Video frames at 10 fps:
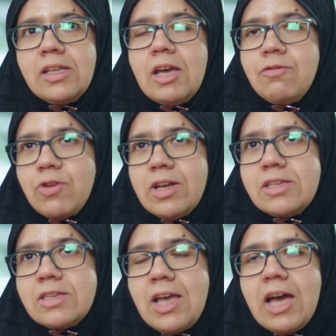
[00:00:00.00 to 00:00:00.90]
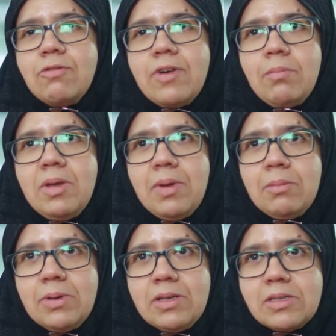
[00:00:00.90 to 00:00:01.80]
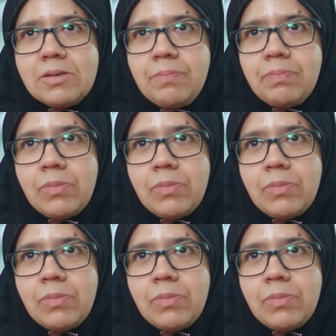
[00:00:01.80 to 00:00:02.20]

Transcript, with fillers: their friends and family members.